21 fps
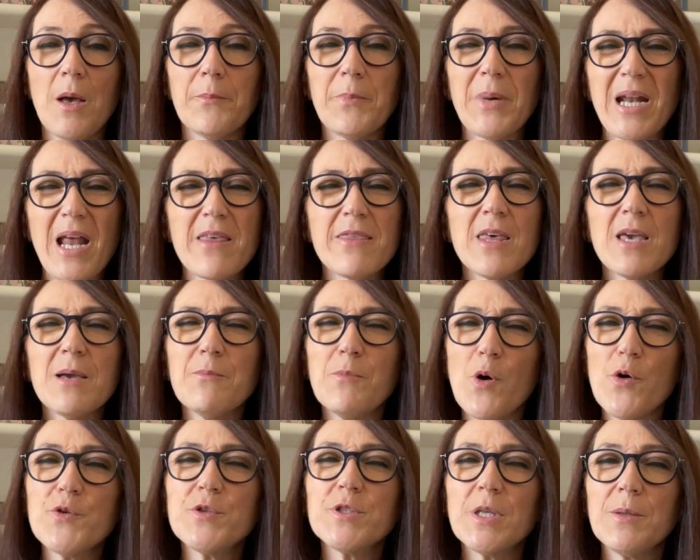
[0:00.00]
But I think
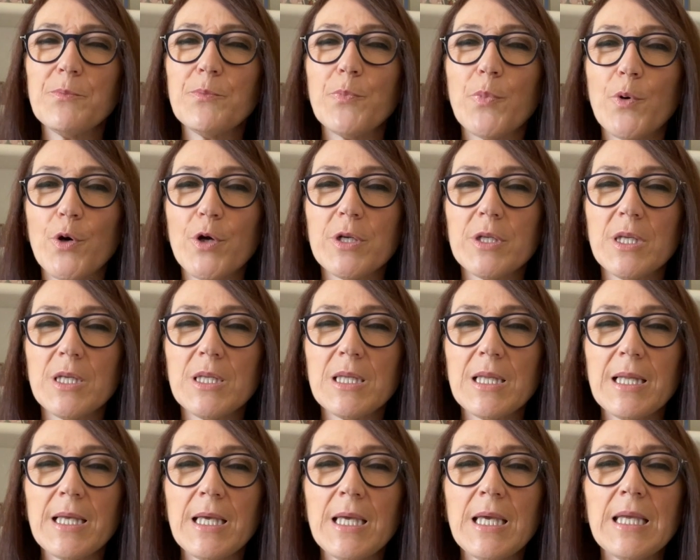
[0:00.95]
most
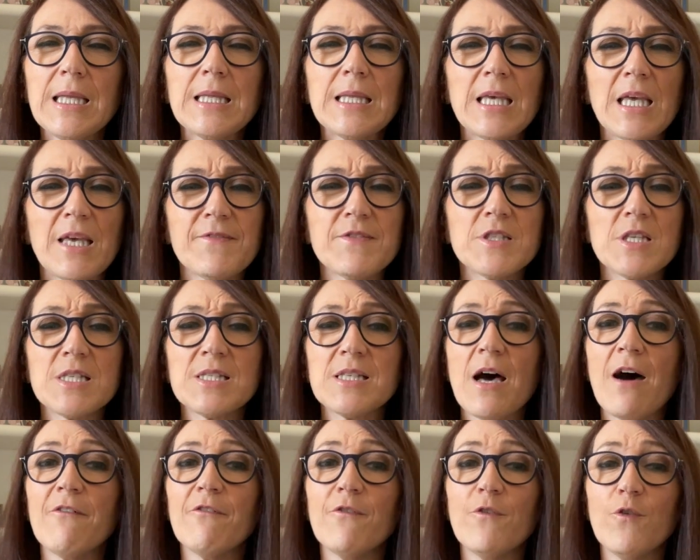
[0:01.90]
importantly, it gives us
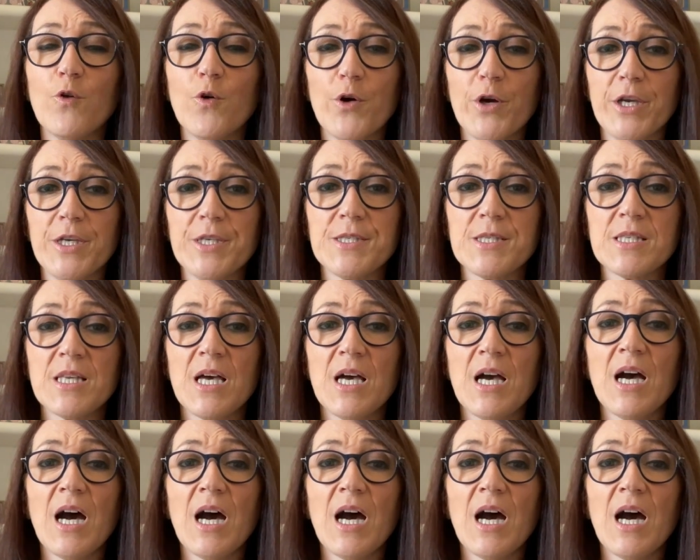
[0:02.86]
a voice,